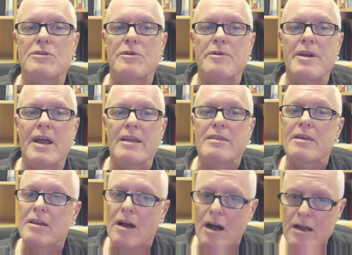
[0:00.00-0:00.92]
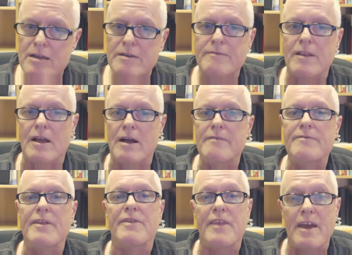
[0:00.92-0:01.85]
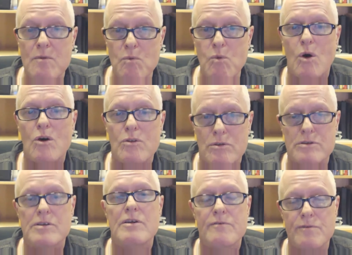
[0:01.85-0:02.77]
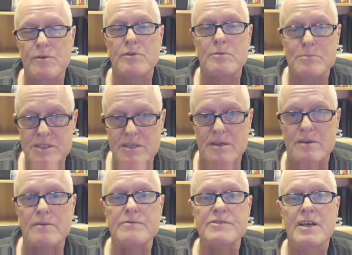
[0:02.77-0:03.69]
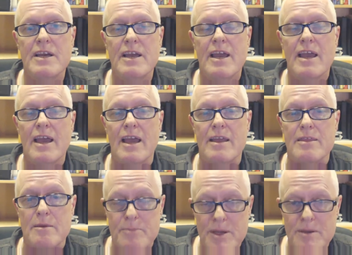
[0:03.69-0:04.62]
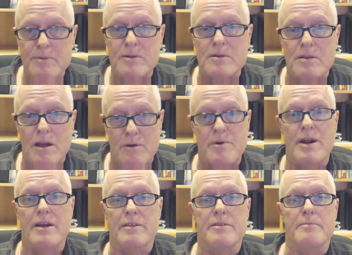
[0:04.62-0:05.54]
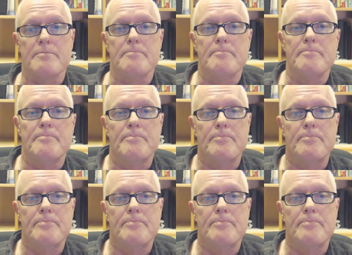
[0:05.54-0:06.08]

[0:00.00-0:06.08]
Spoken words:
to create the kind of life that they want for themselves and the people around them.